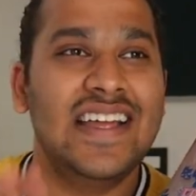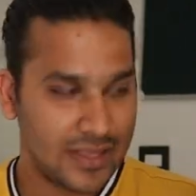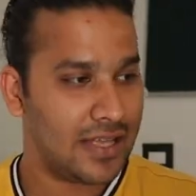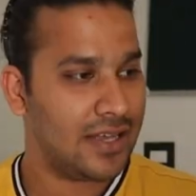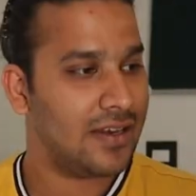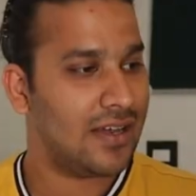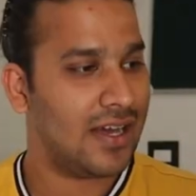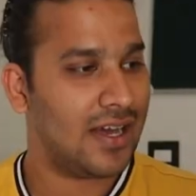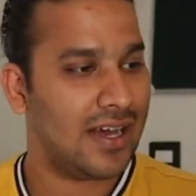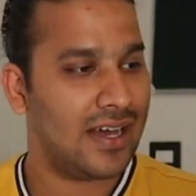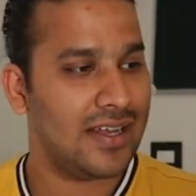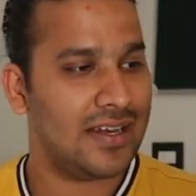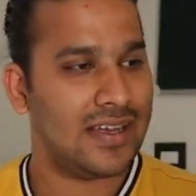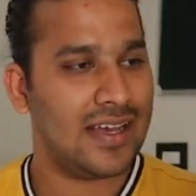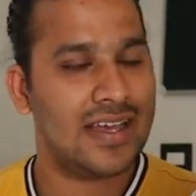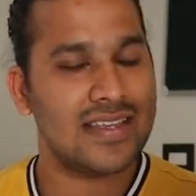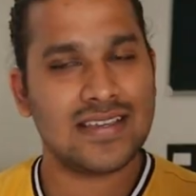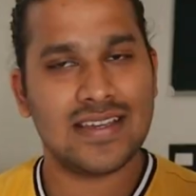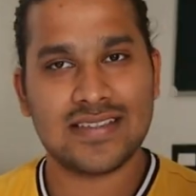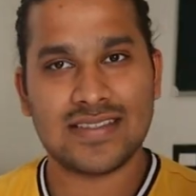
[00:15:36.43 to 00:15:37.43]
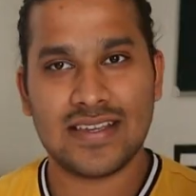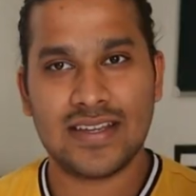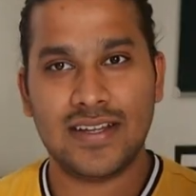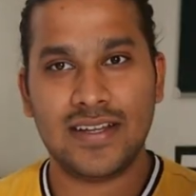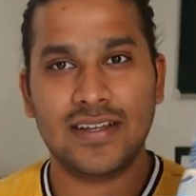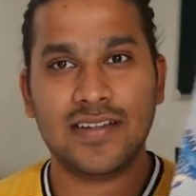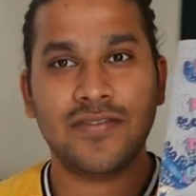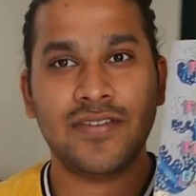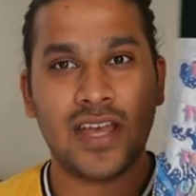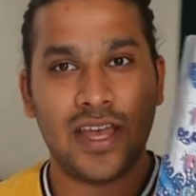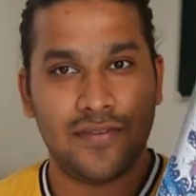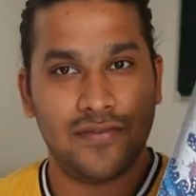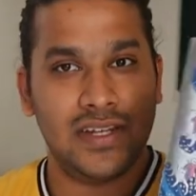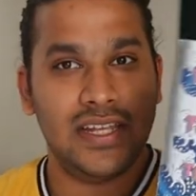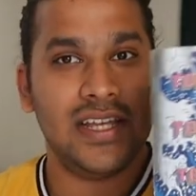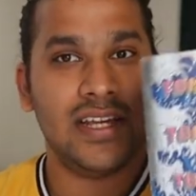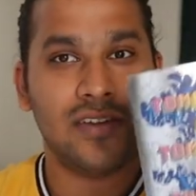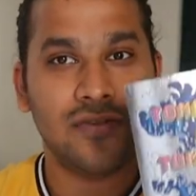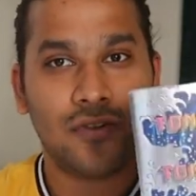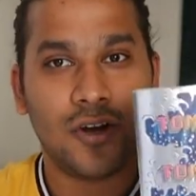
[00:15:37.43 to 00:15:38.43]
There are, as I said,
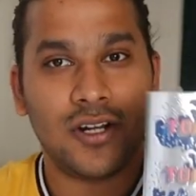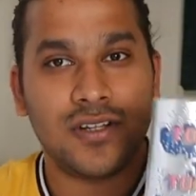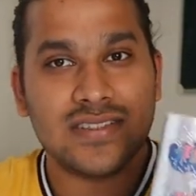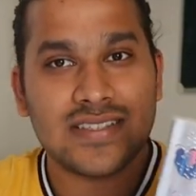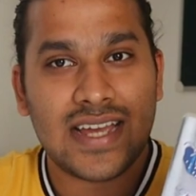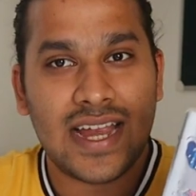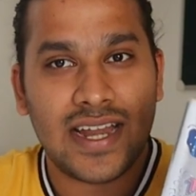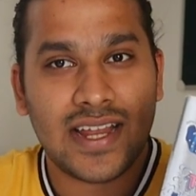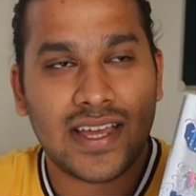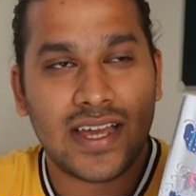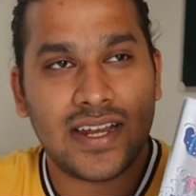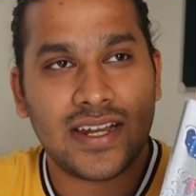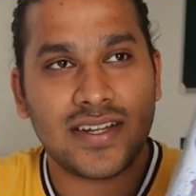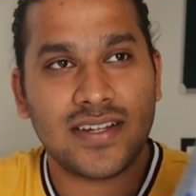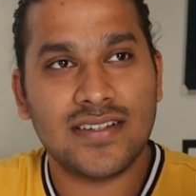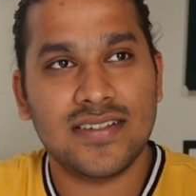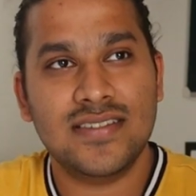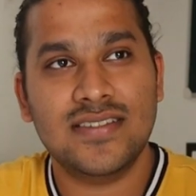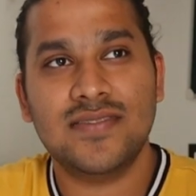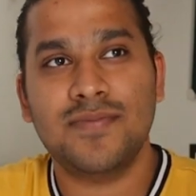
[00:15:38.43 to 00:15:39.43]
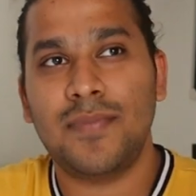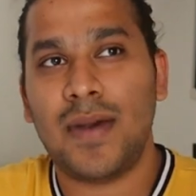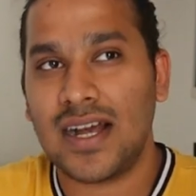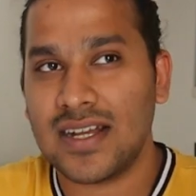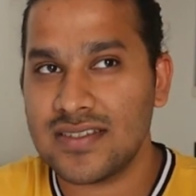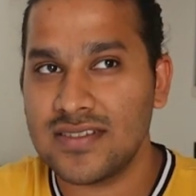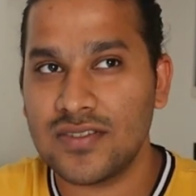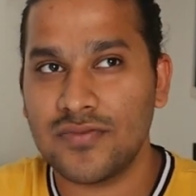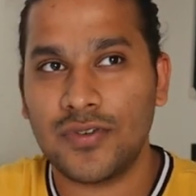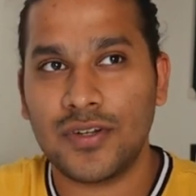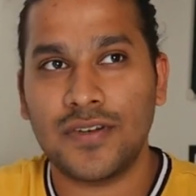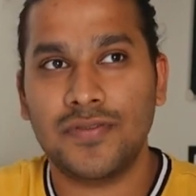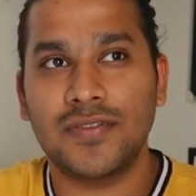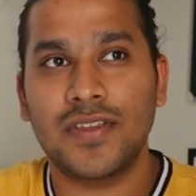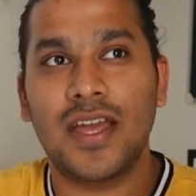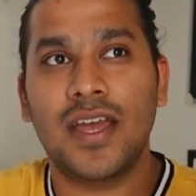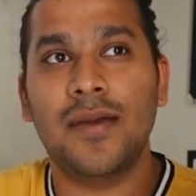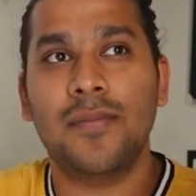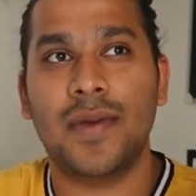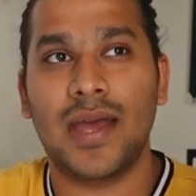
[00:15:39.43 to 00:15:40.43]
heavily involved side characters. Marx is one of
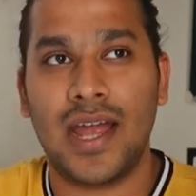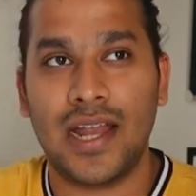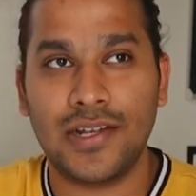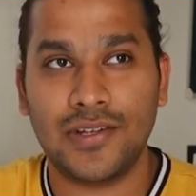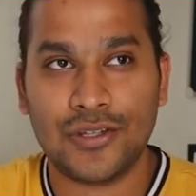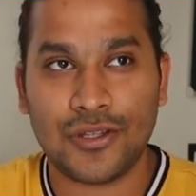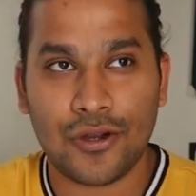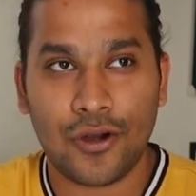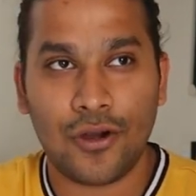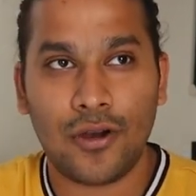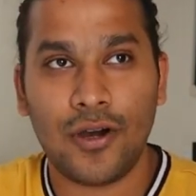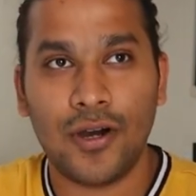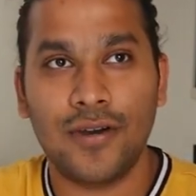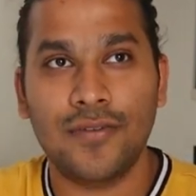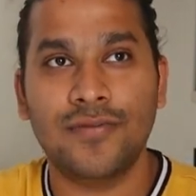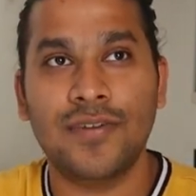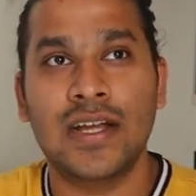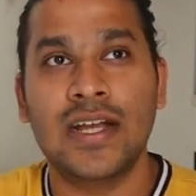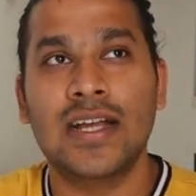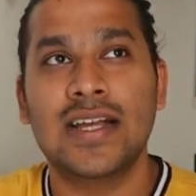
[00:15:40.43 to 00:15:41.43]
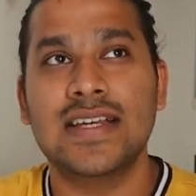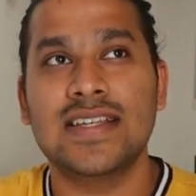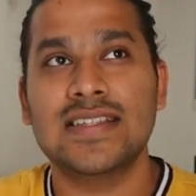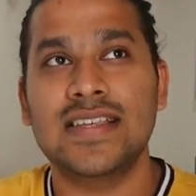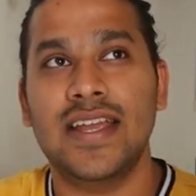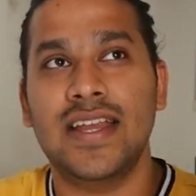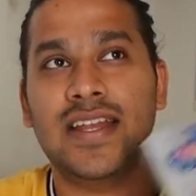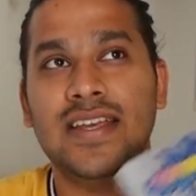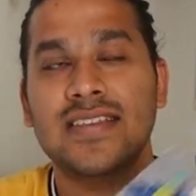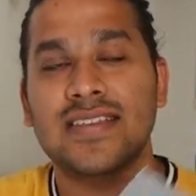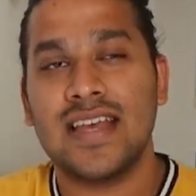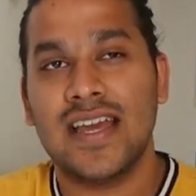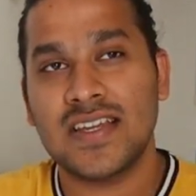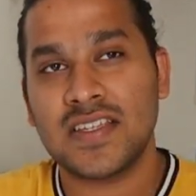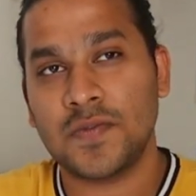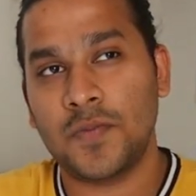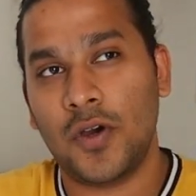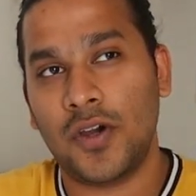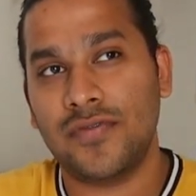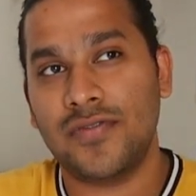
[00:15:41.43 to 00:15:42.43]
them, and Dov, Sadie's
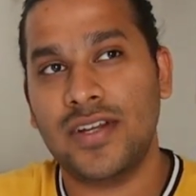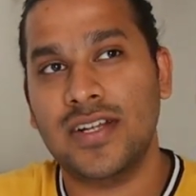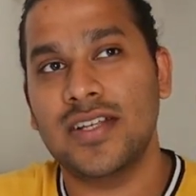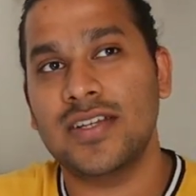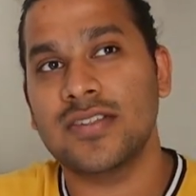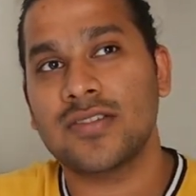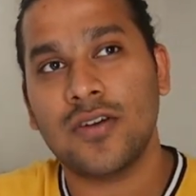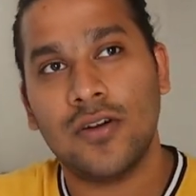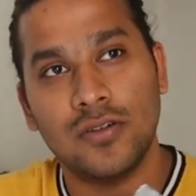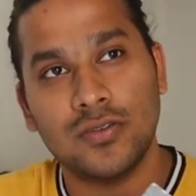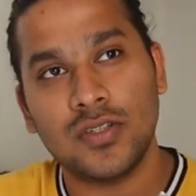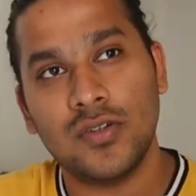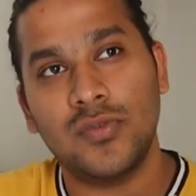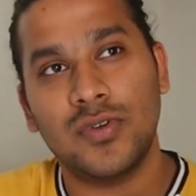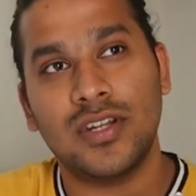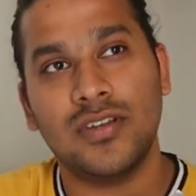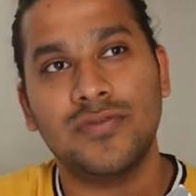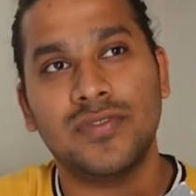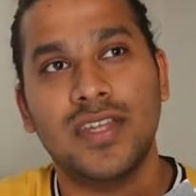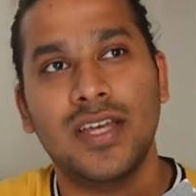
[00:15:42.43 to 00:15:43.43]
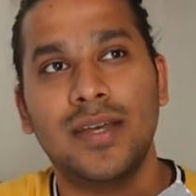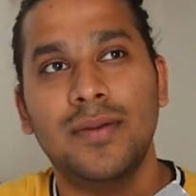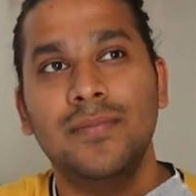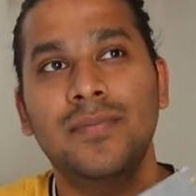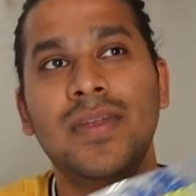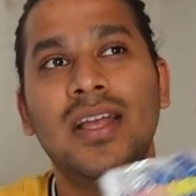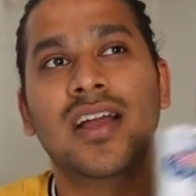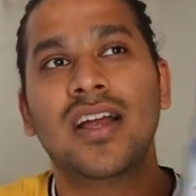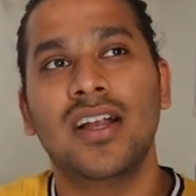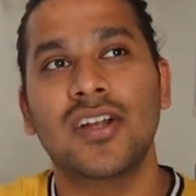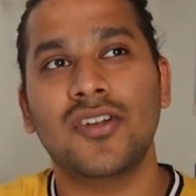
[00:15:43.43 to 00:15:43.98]
ex-boyfriend, is also one of them.